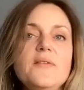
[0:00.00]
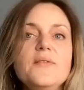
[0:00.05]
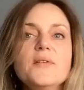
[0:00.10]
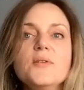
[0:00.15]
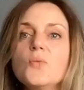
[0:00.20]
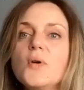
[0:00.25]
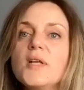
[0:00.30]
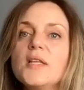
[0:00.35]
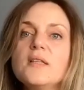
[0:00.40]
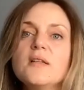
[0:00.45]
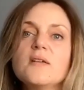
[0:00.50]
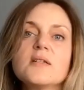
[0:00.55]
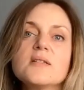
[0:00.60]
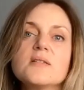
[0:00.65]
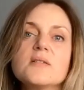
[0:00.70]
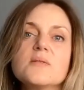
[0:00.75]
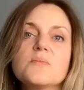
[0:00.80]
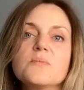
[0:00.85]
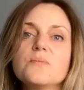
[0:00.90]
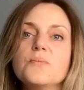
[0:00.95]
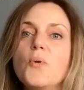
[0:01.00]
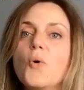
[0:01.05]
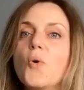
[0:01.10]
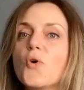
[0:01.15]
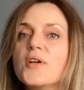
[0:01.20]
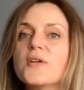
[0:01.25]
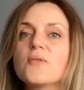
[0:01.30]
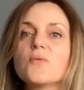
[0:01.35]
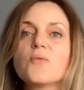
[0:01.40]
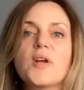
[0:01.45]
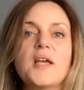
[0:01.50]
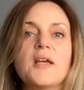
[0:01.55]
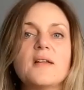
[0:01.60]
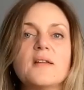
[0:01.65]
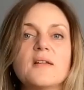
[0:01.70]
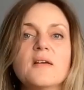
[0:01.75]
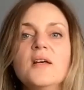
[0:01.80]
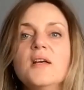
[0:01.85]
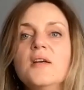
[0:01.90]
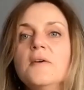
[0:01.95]
even when there is pouring
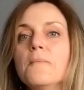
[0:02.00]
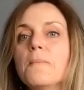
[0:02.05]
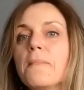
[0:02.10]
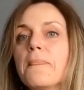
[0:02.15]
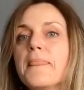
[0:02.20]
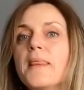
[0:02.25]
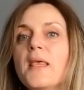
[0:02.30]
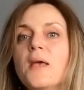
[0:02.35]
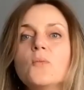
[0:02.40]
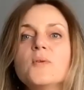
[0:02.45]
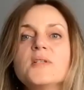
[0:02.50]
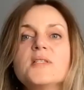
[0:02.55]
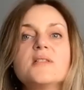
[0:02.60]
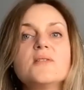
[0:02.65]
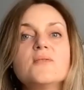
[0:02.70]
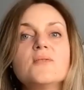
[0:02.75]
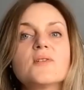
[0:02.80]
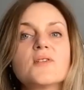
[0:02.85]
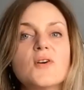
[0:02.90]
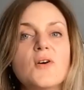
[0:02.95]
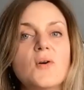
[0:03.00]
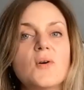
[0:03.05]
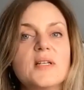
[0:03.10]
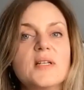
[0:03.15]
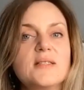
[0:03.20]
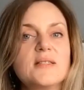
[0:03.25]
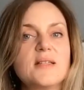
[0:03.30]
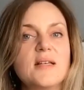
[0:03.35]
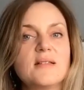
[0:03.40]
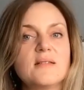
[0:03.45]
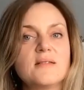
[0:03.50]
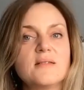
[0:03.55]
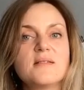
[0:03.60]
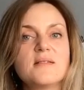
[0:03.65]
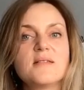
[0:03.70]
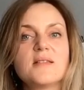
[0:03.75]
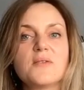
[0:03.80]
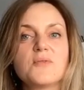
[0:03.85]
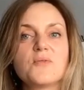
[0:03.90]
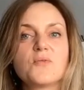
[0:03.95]
rain and we still go at
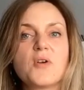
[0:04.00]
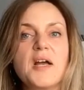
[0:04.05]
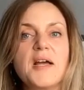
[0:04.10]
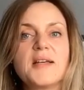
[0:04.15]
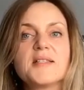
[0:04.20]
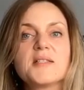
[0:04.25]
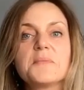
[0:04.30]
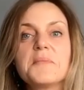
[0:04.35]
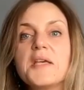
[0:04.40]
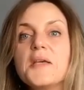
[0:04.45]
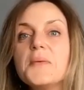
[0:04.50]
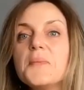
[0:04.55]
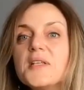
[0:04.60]
sunrise.